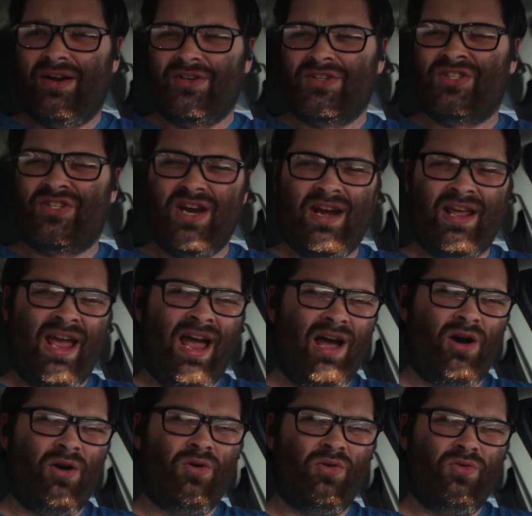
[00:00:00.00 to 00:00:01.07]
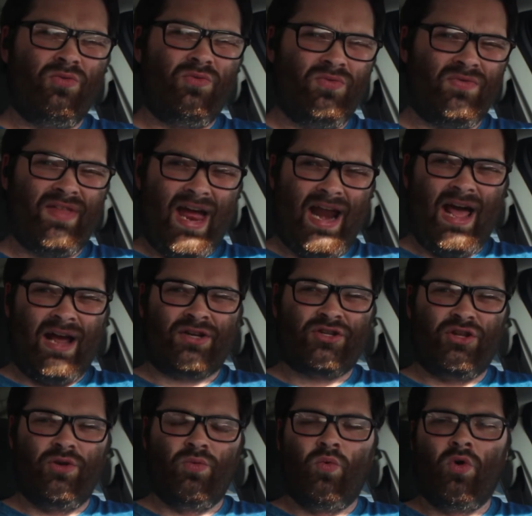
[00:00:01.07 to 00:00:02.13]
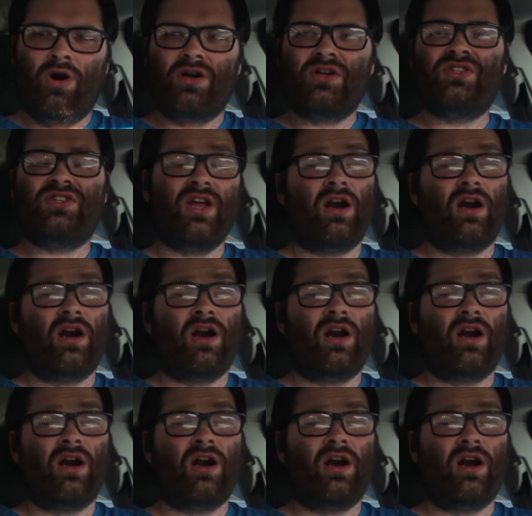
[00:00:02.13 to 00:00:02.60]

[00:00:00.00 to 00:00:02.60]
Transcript: understanding how that actually works.